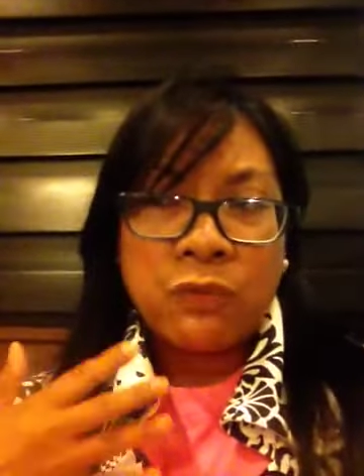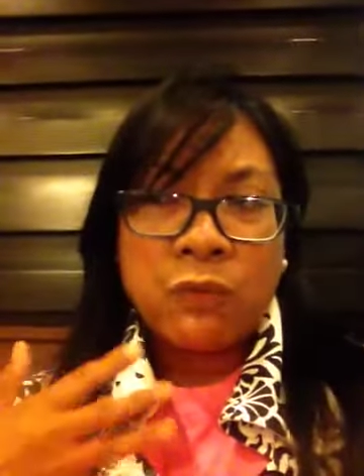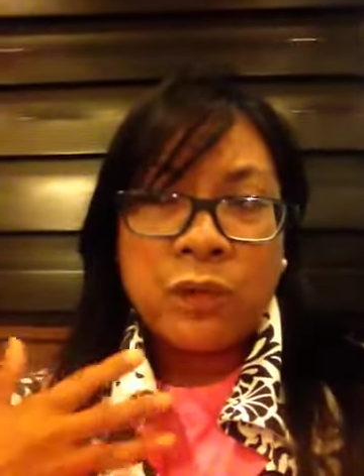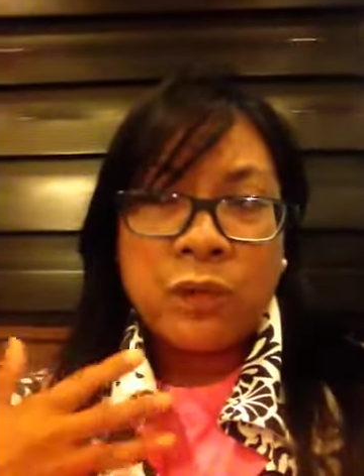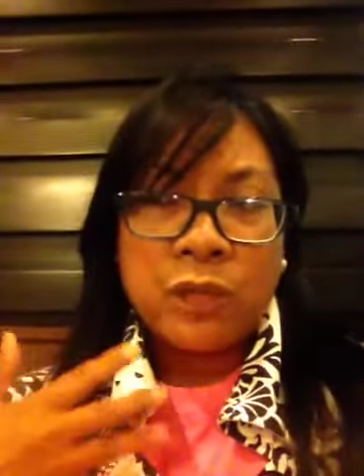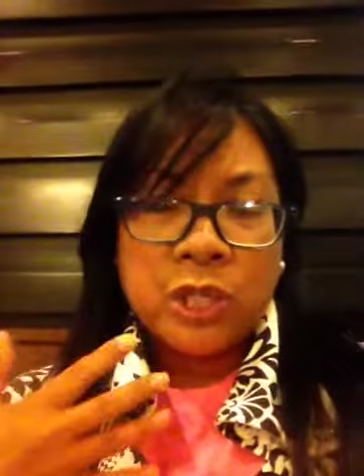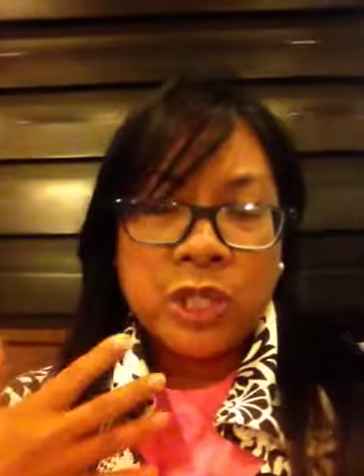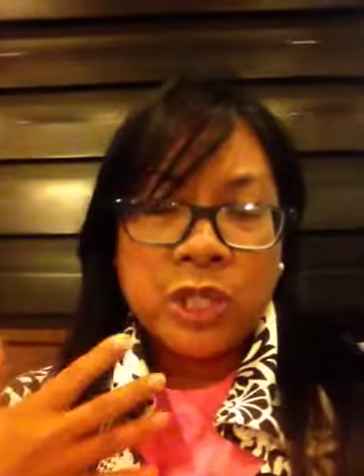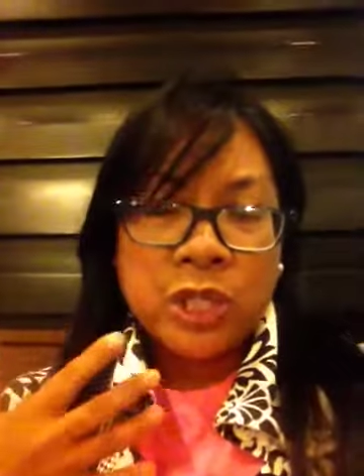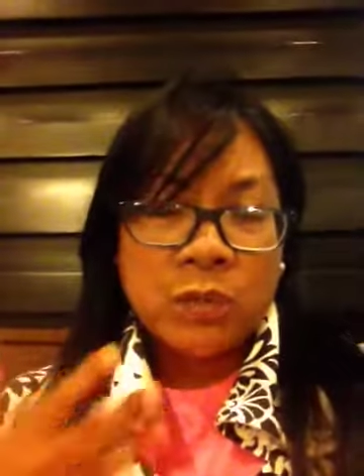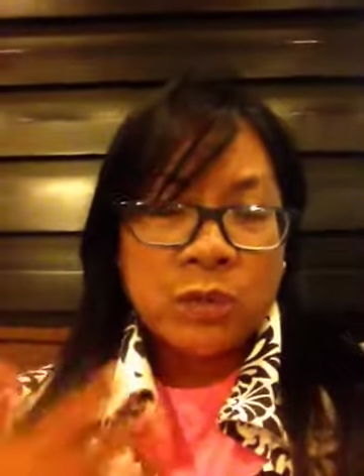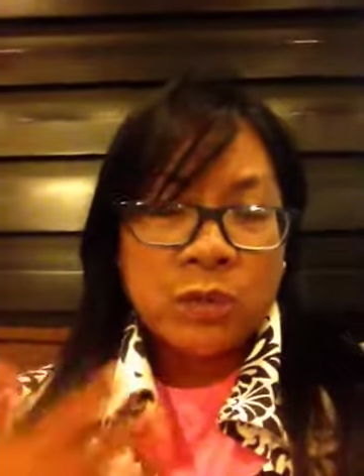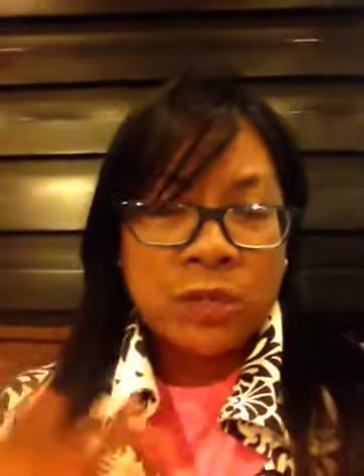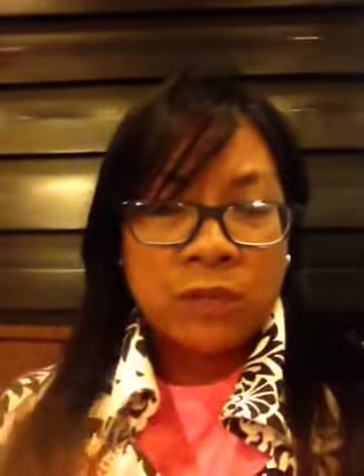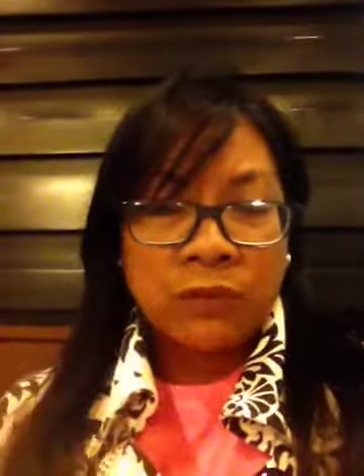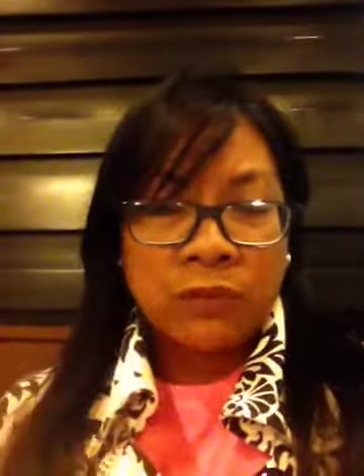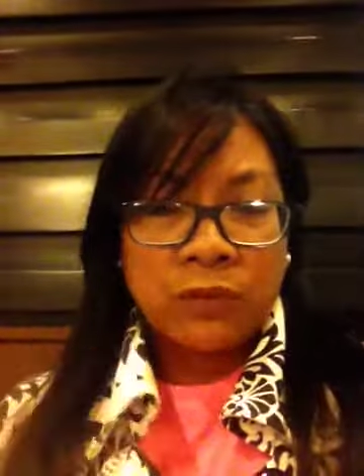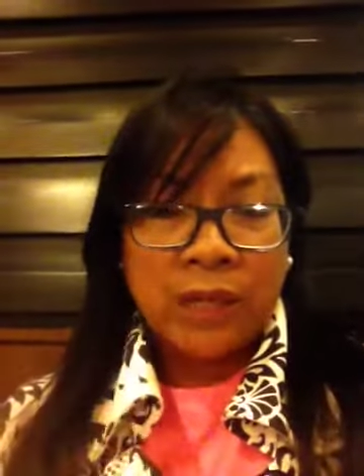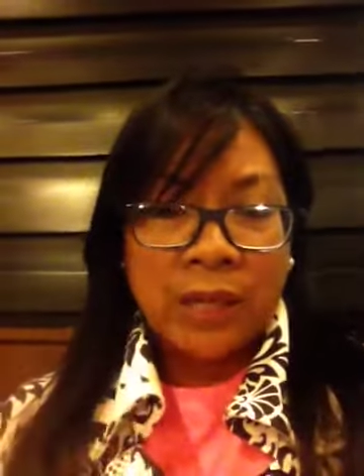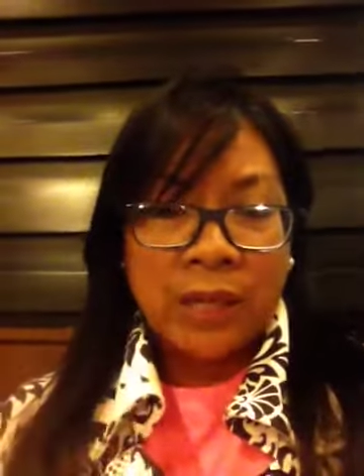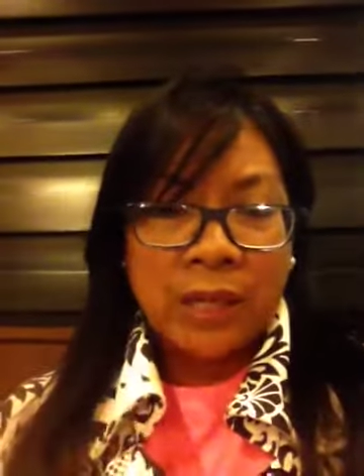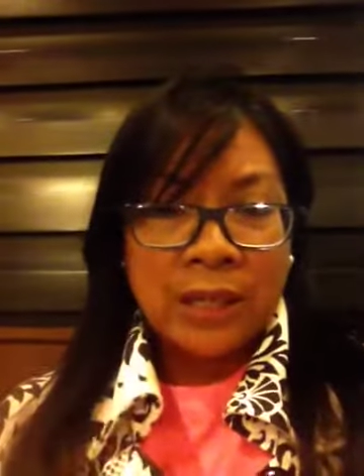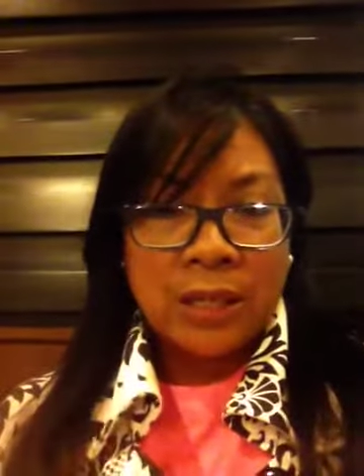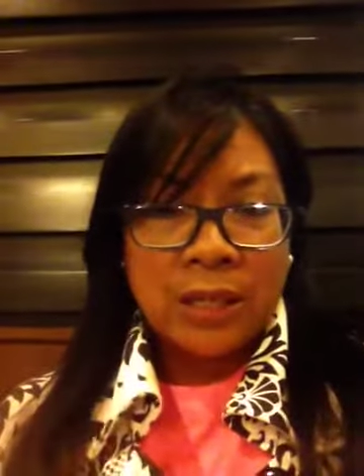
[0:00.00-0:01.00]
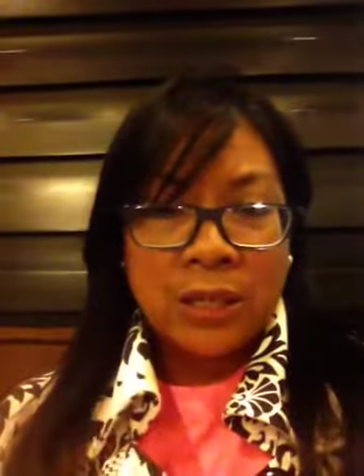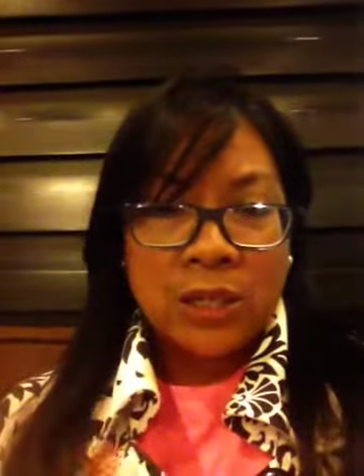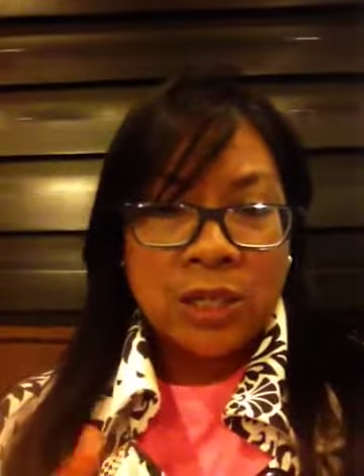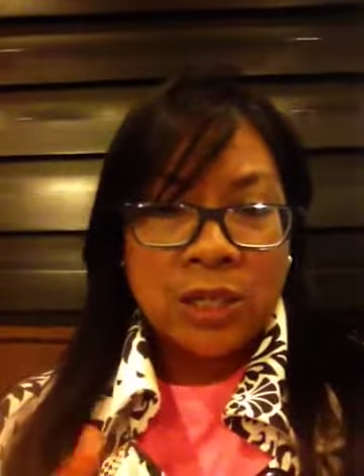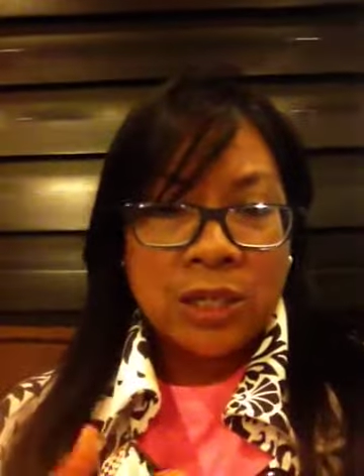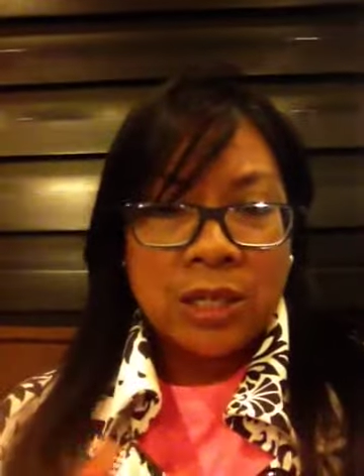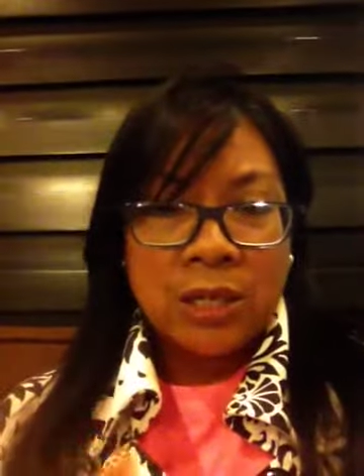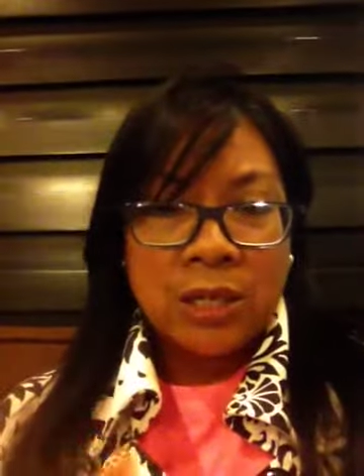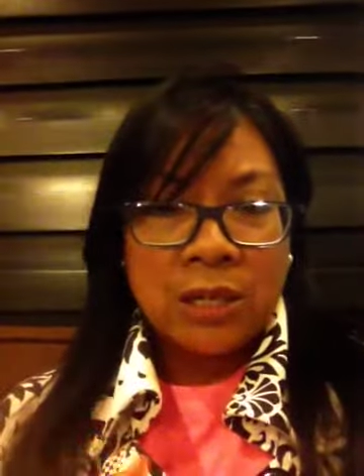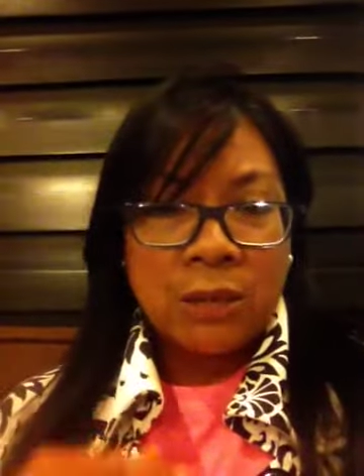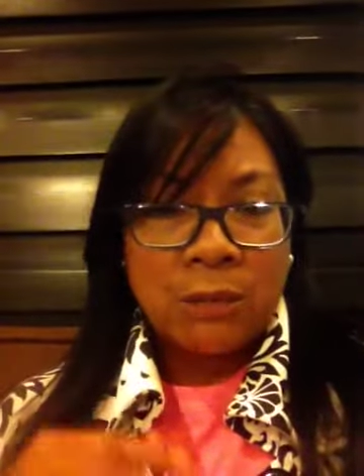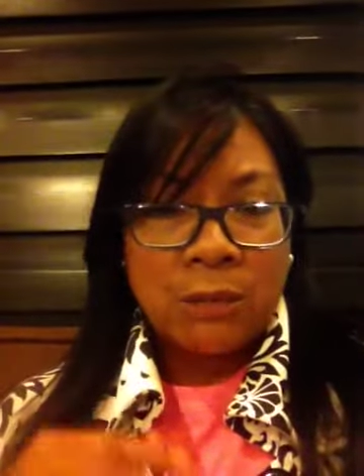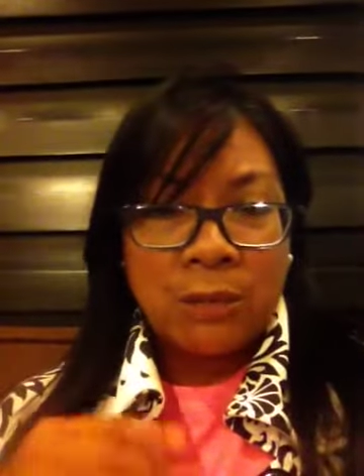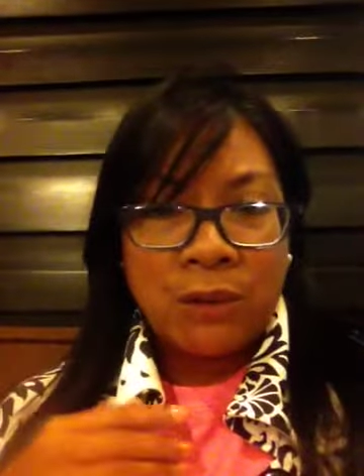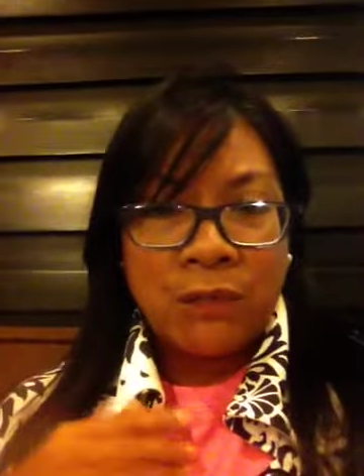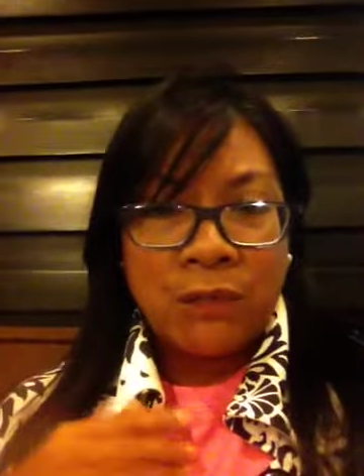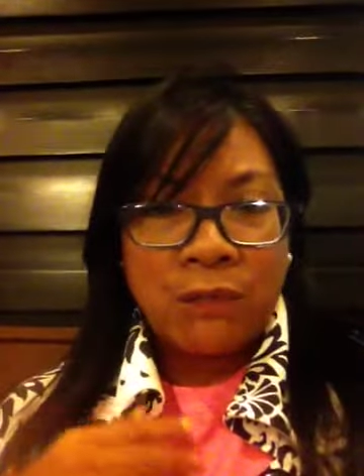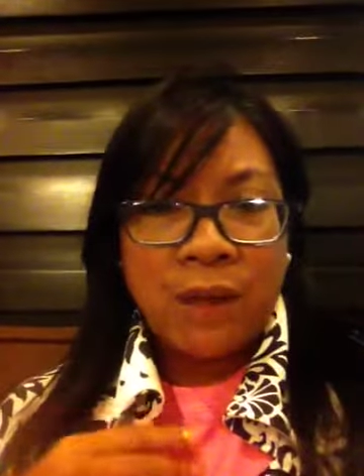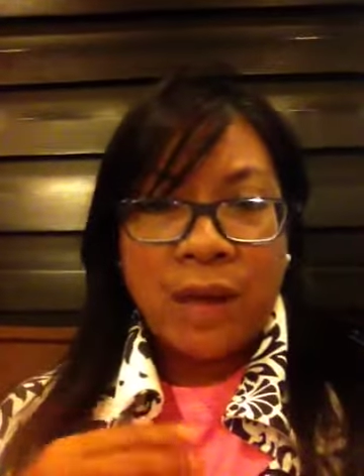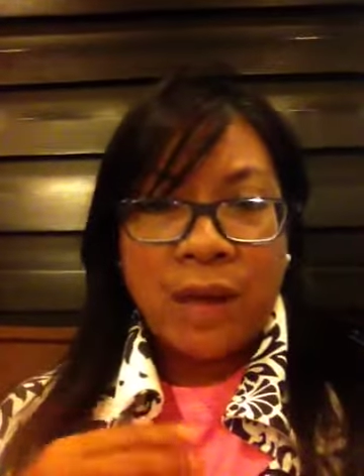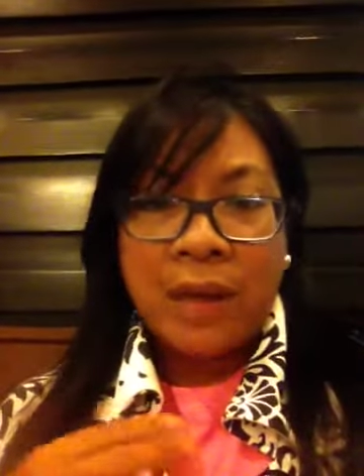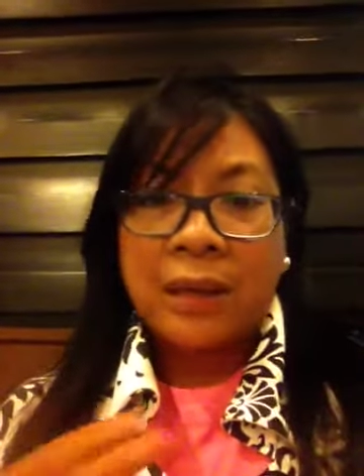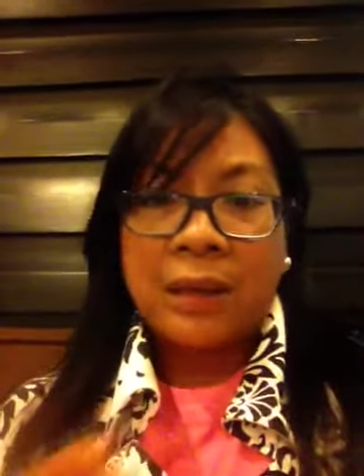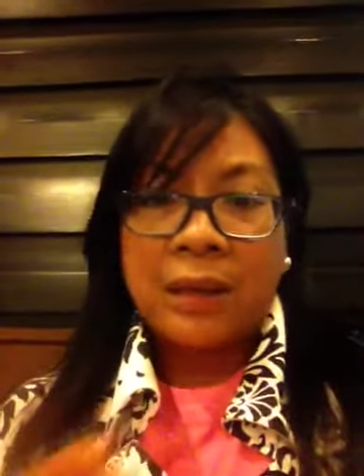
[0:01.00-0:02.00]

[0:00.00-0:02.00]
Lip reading: what she was feeling, that she needed to be fanned,